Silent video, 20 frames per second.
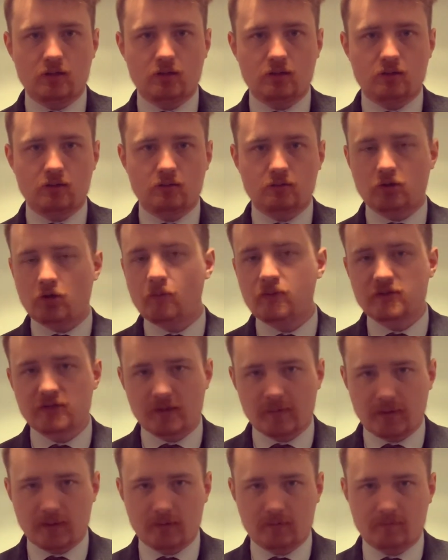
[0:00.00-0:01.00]
come and see
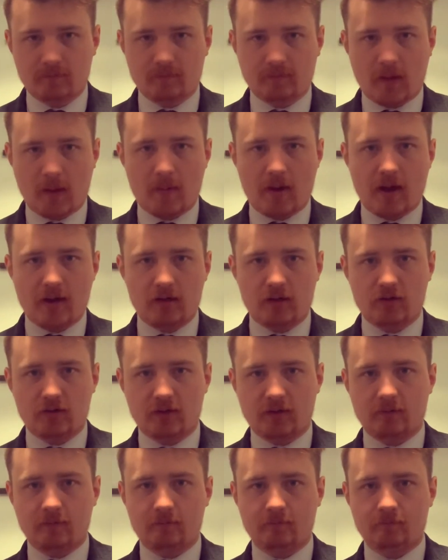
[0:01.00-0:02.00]
me about anything.
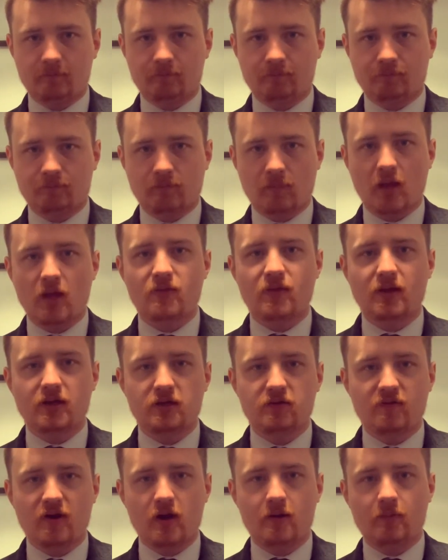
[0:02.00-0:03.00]
Thank you
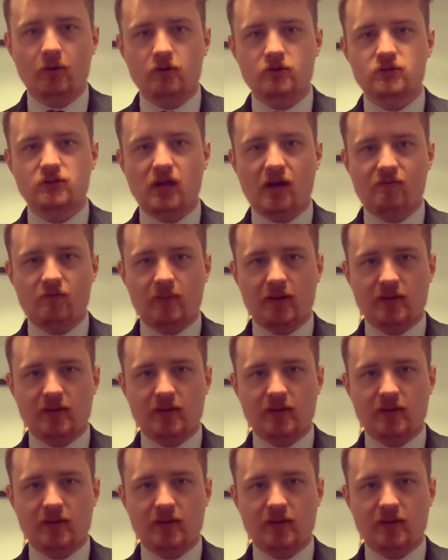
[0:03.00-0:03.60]
very much and have a blessed